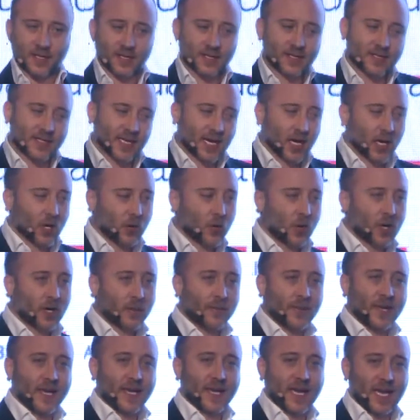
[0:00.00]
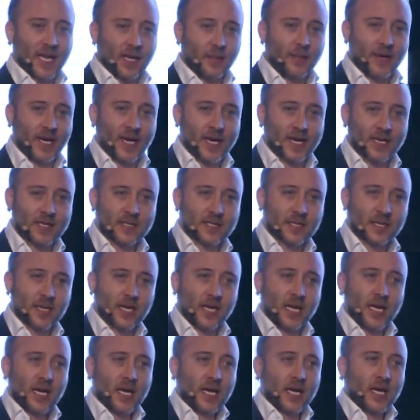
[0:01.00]
Second one being ABS,
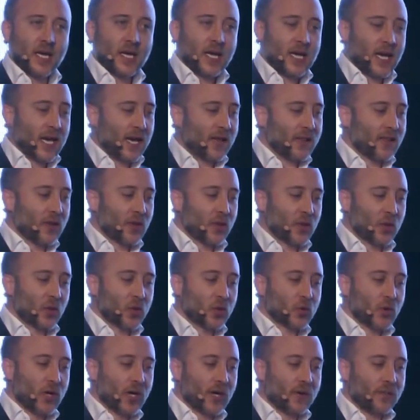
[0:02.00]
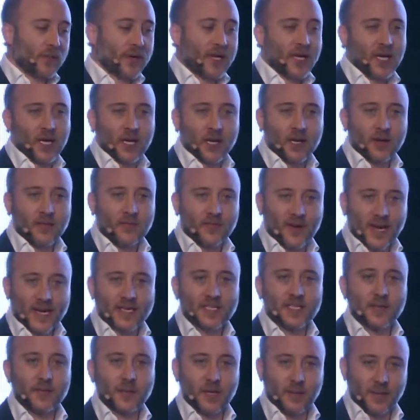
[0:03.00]
and the third one being
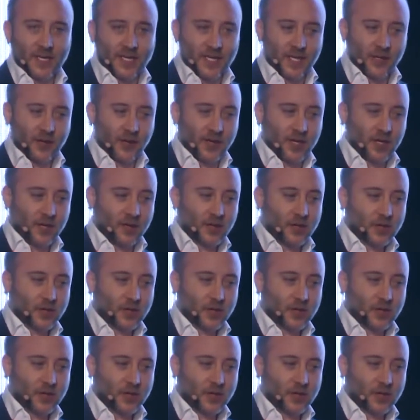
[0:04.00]
flexible material.